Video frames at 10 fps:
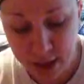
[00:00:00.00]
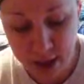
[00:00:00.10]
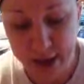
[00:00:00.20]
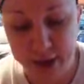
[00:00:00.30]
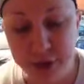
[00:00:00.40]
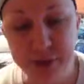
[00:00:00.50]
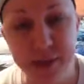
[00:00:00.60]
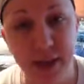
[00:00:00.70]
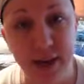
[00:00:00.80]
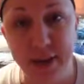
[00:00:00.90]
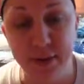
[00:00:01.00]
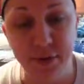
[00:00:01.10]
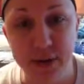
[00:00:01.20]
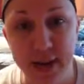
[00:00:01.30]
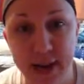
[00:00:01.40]
in your skin, even if
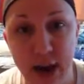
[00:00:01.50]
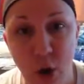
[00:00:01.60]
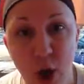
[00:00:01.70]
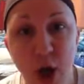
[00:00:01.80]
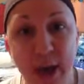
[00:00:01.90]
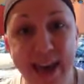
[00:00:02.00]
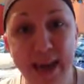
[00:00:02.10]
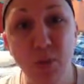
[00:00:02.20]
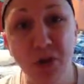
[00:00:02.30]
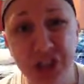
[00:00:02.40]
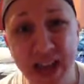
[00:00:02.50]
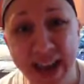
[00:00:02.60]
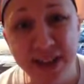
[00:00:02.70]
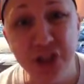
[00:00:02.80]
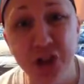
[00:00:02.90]
you take it out, it will
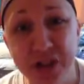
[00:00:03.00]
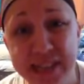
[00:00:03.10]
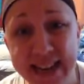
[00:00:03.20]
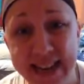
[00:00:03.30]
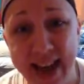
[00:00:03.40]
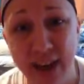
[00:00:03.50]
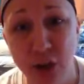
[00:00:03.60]
change your DNA.